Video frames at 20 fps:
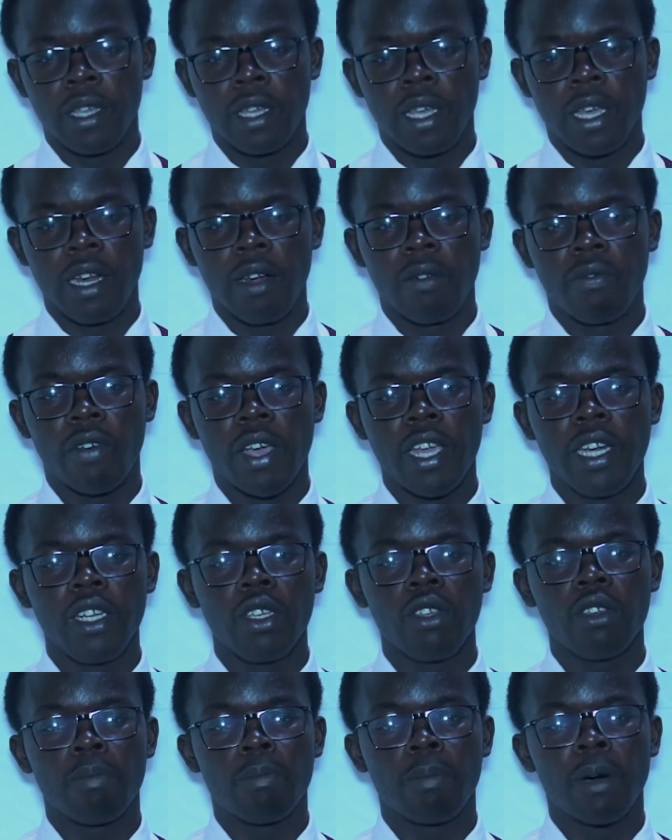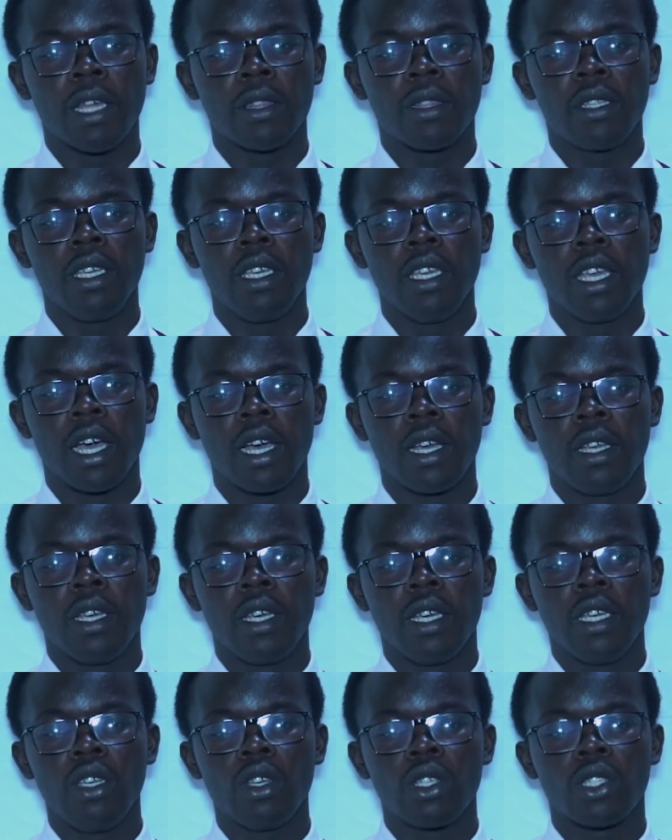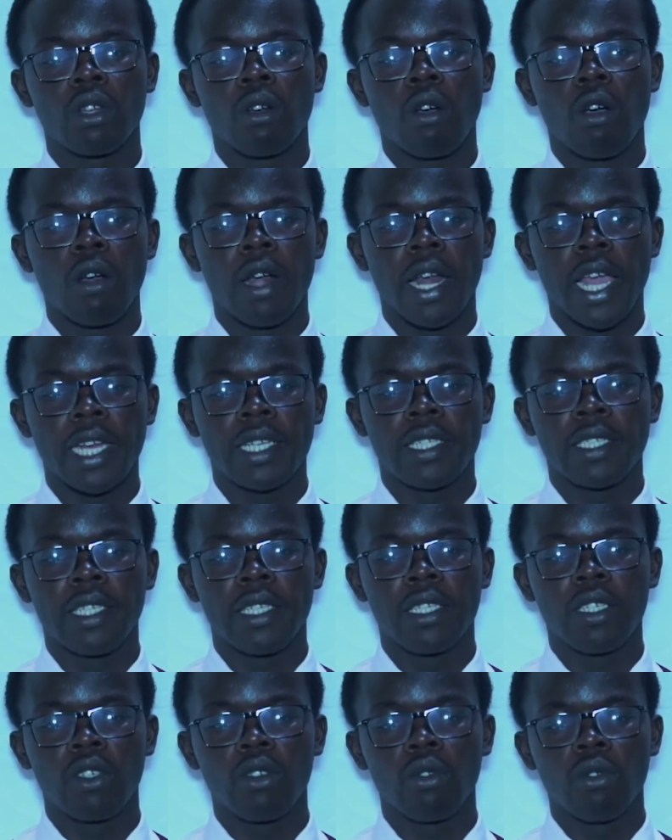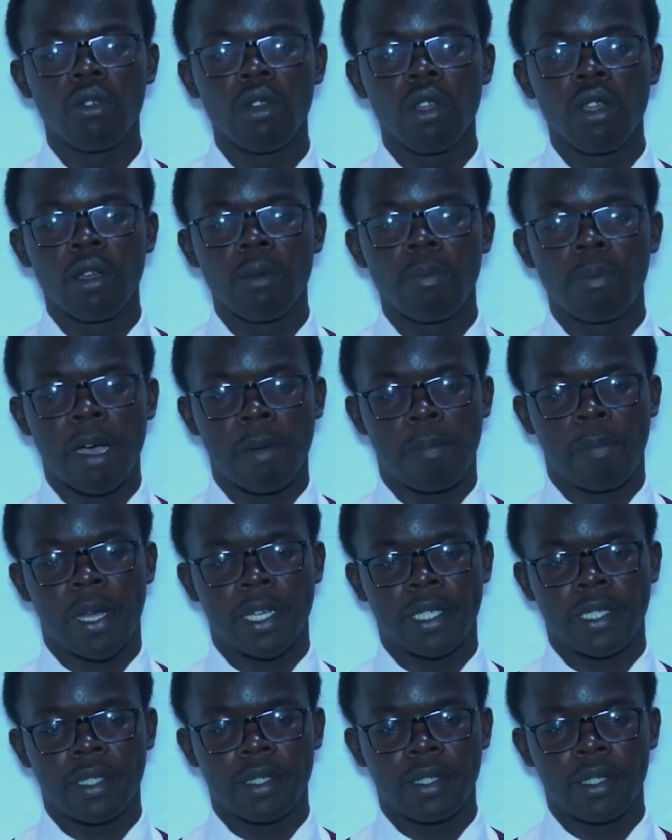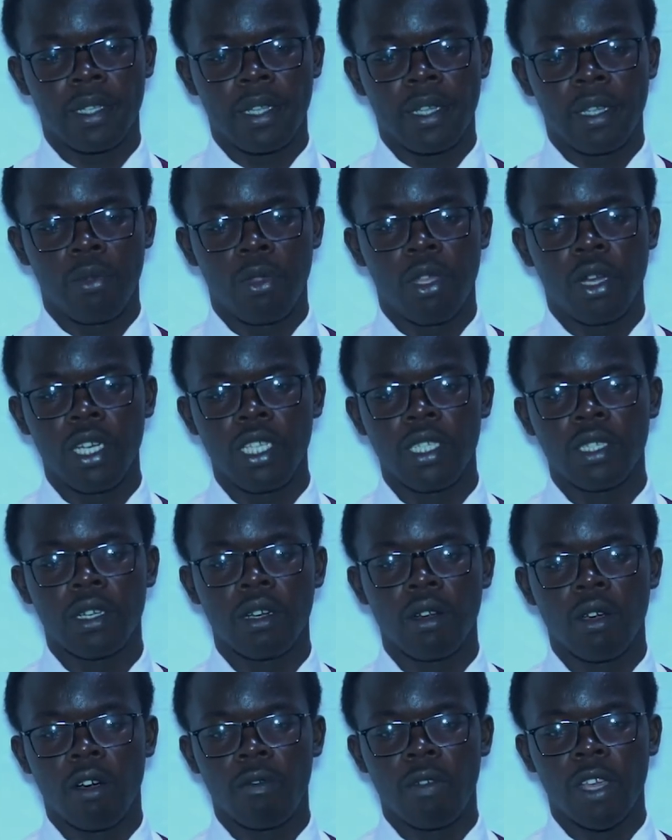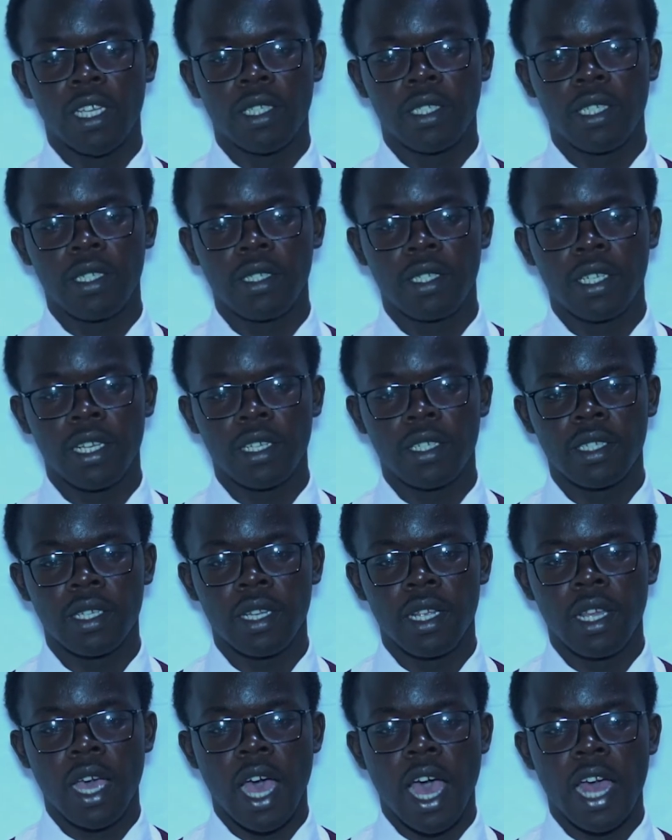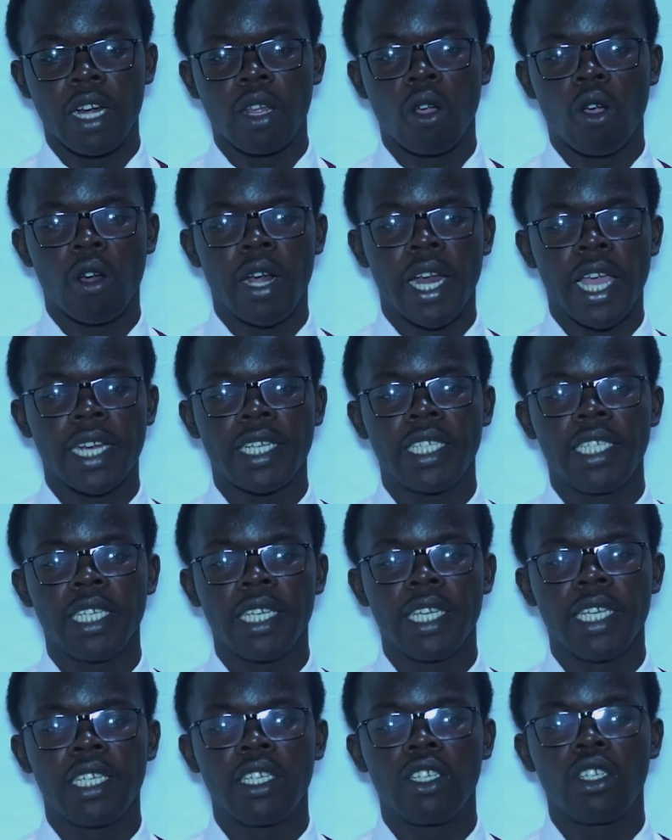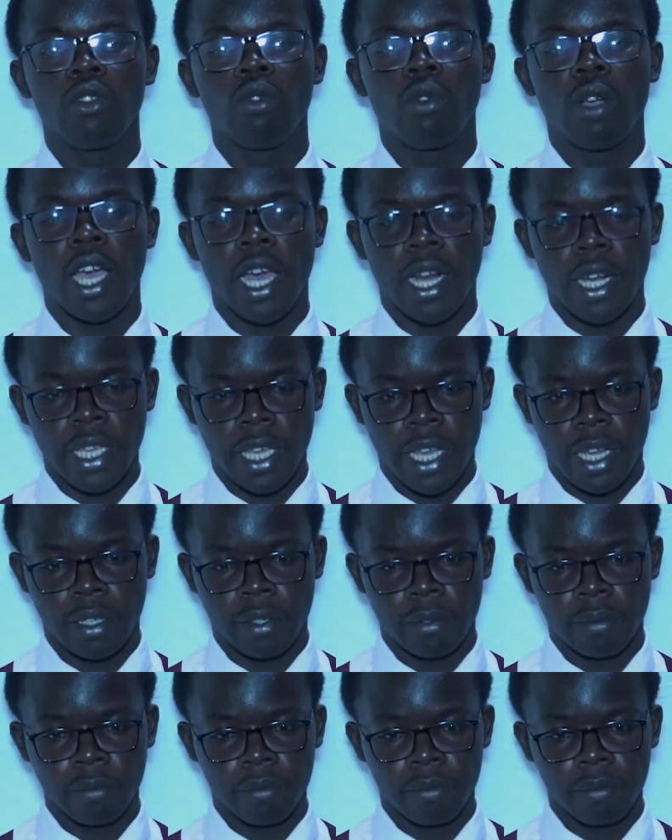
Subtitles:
And finding your path here, he also connects it to purpose, the reason of existence, and connecting it to career.